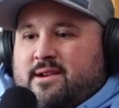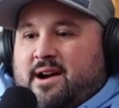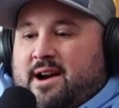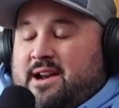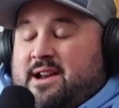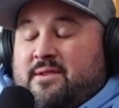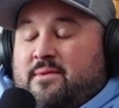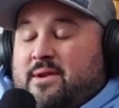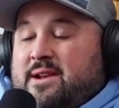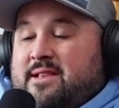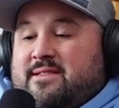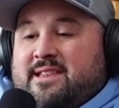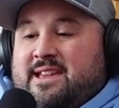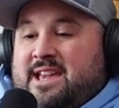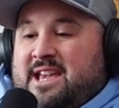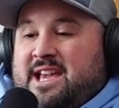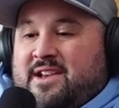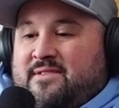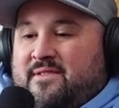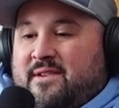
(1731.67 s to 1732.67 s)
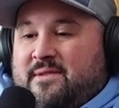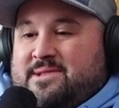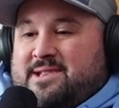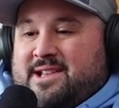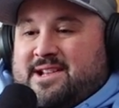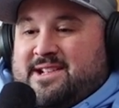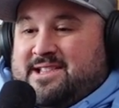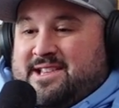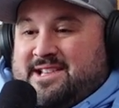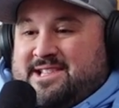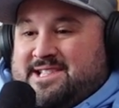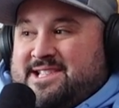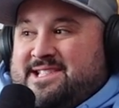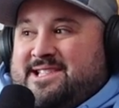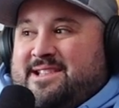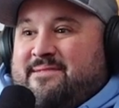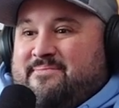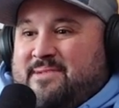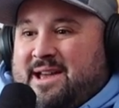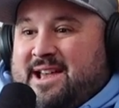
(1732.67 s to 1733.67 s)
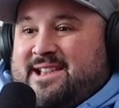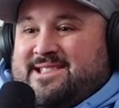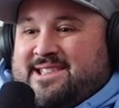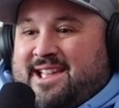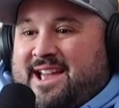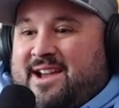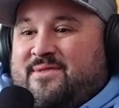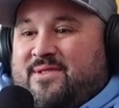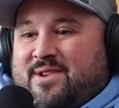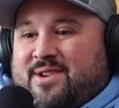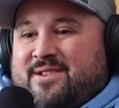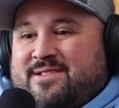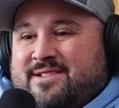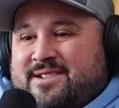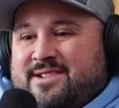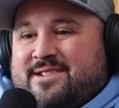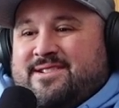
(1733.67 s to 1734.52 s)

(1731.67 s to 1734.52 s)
I didn't want to leave. I was like, this is the best ever.